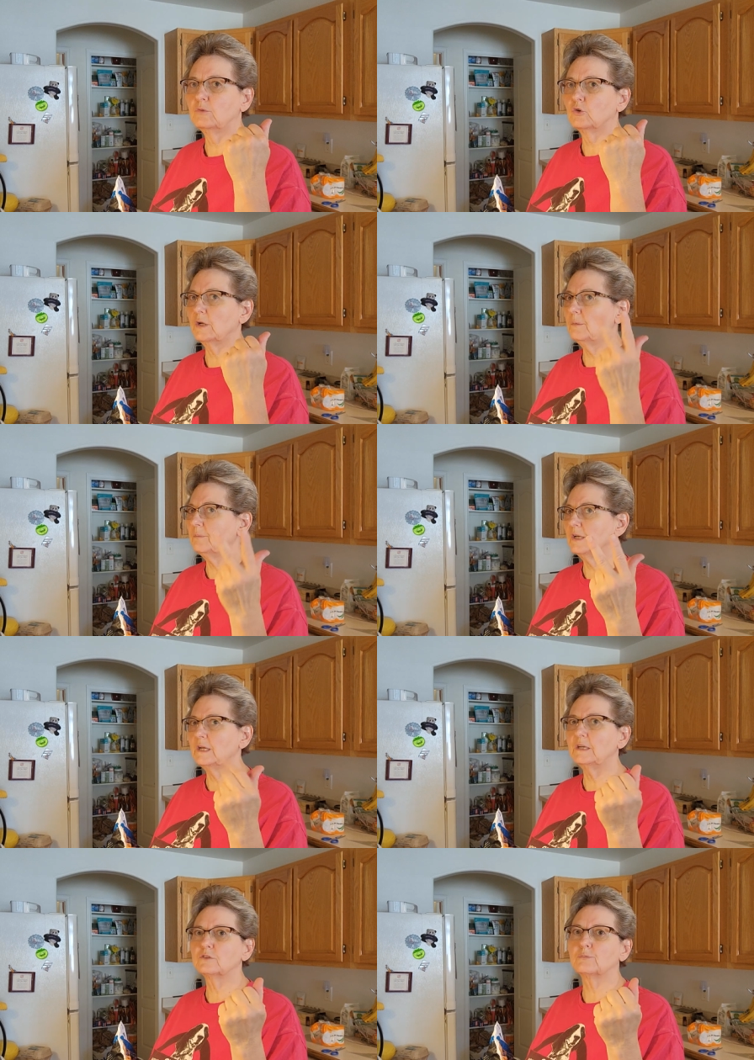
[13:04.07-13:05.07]
green
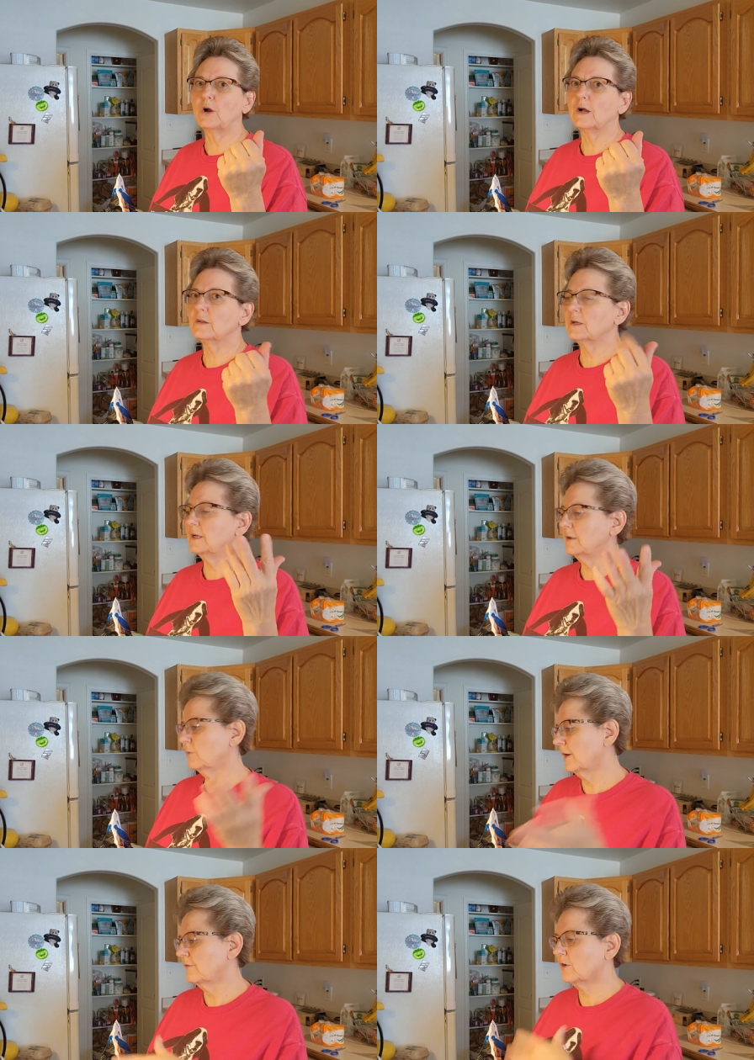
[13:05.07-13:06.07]
beans, broccoli,
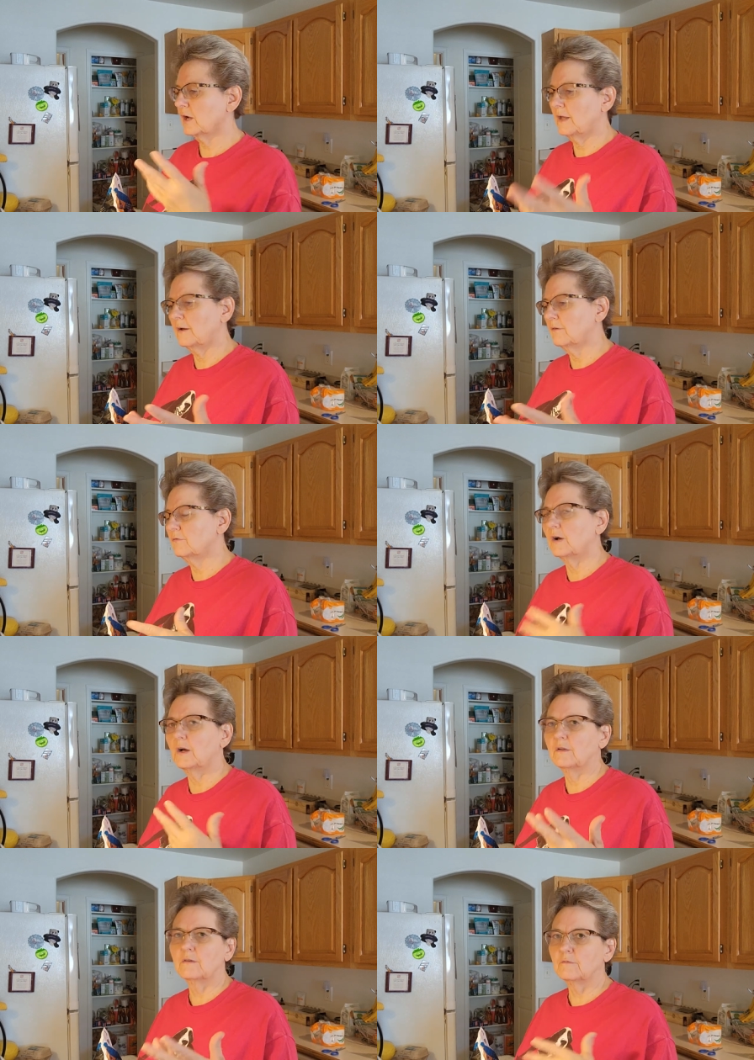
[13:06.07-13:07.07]
whatever kind of, uh,
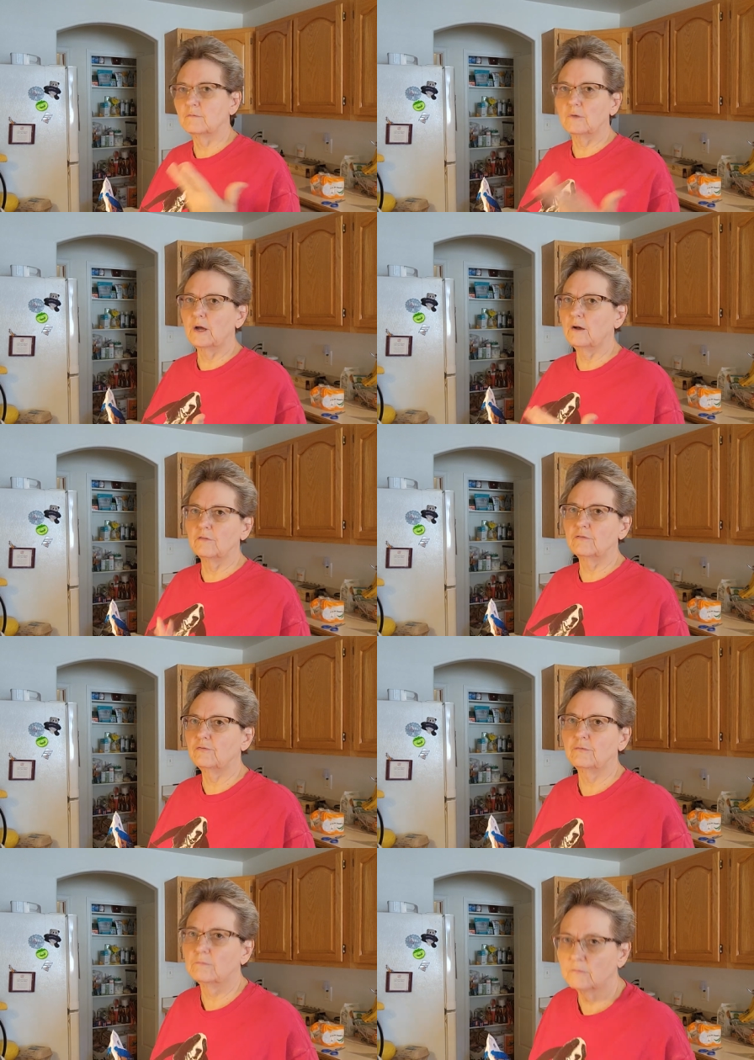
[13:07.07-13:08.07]
of
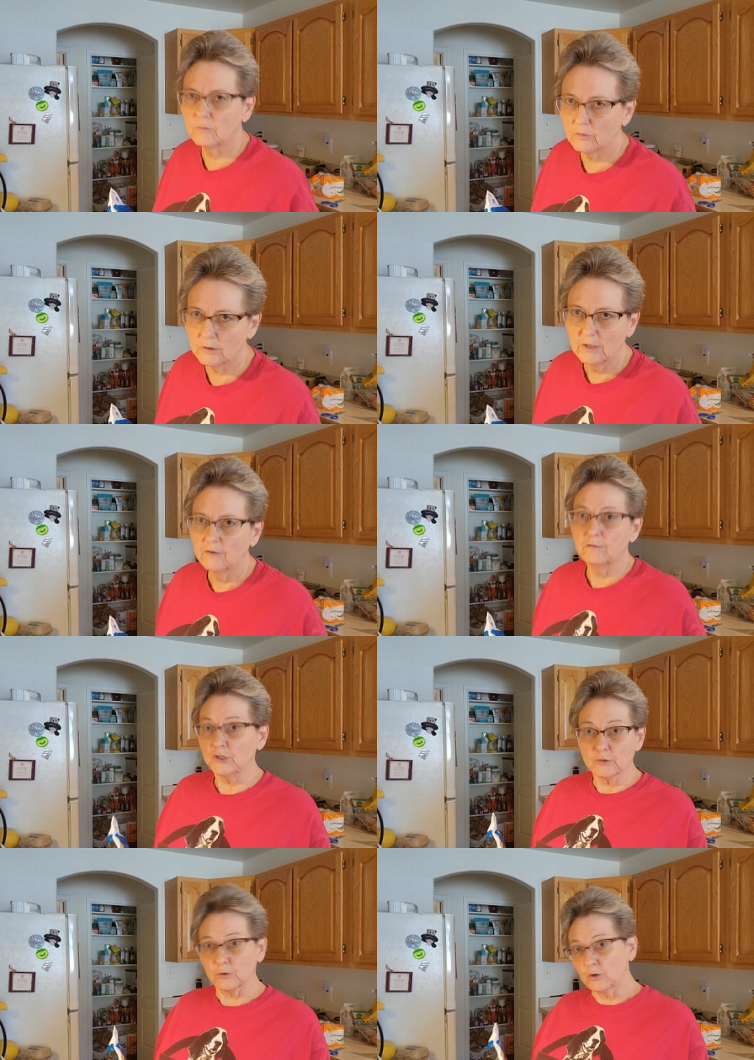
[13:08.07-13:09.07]

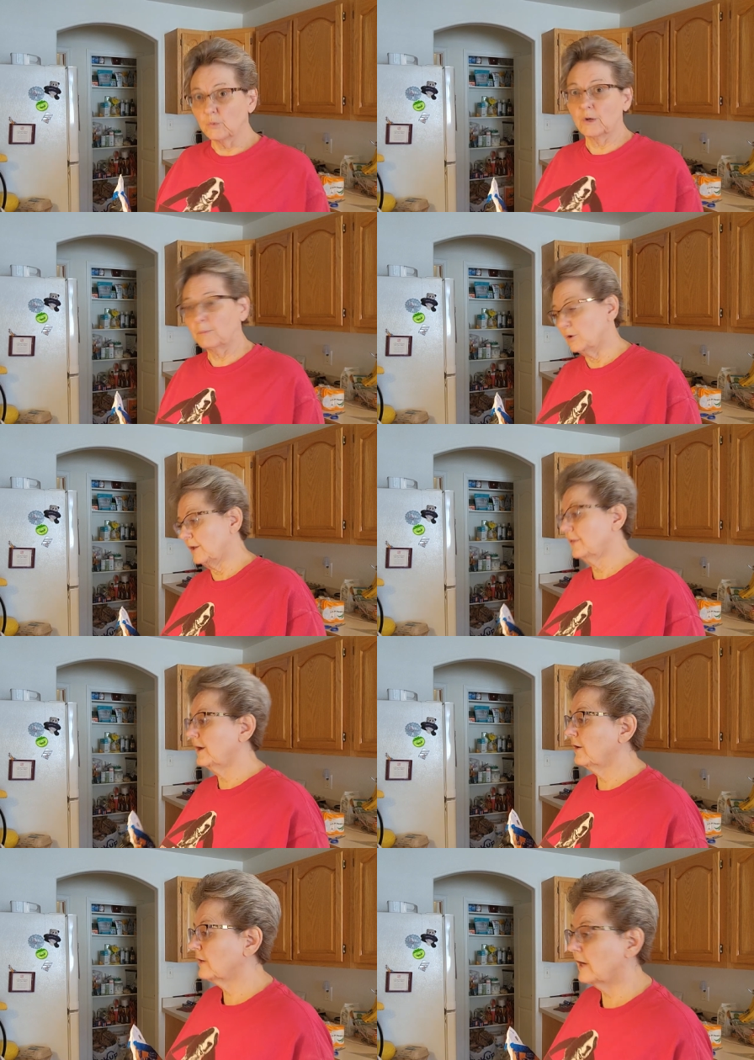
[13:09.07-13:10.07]
vegetable you want to put in
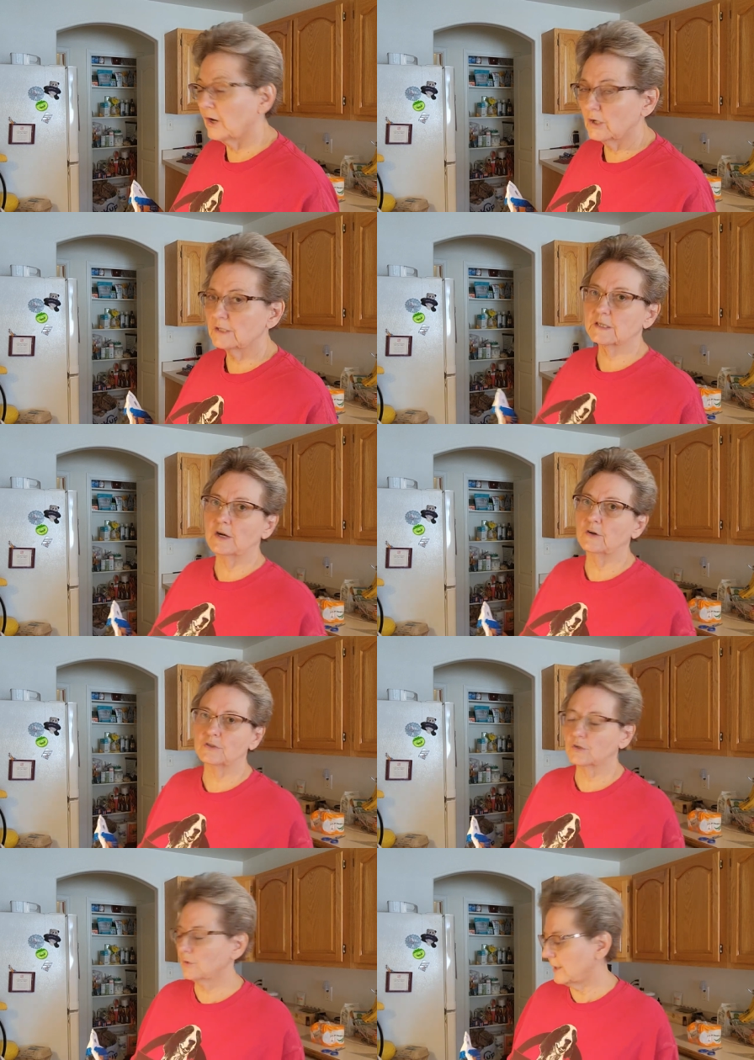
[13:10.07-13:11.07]
there. Carrots,
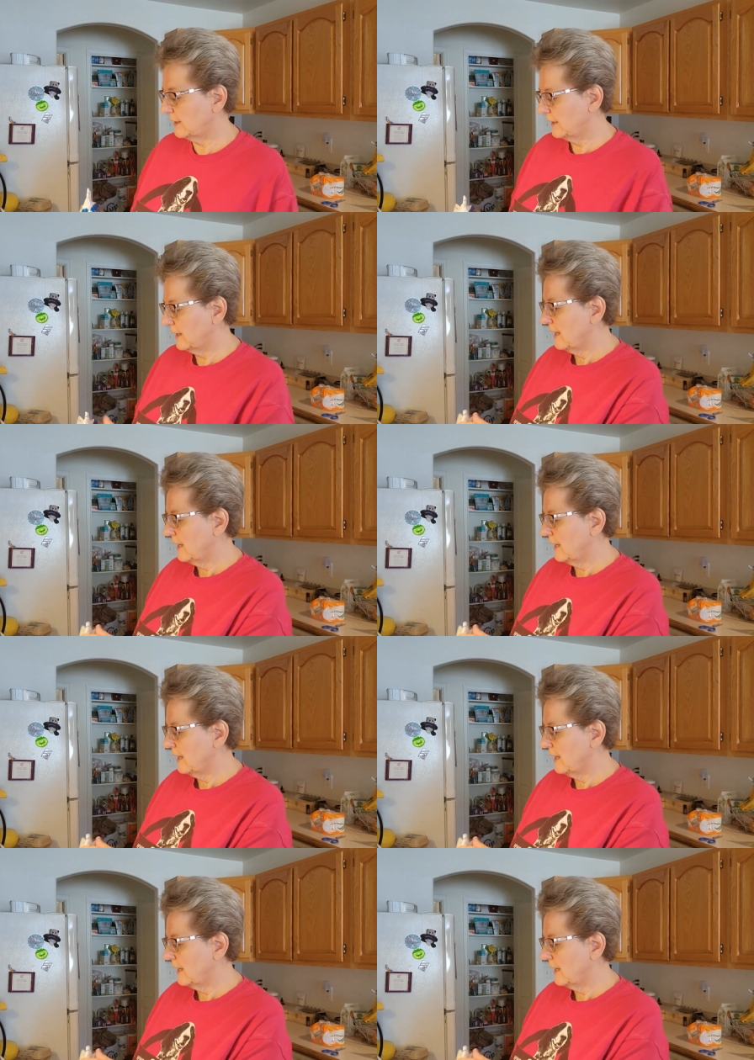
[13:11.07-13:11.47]
carrots are great.